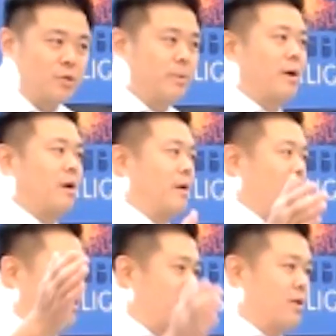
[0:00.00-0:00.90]
to a
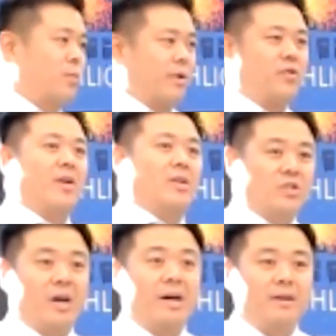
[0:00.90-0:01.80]
halt and their workday is
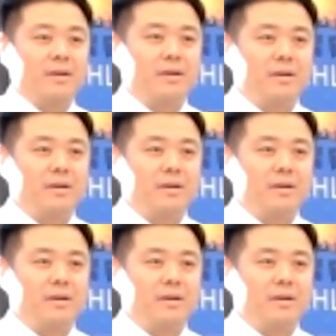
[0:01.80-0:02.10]
done.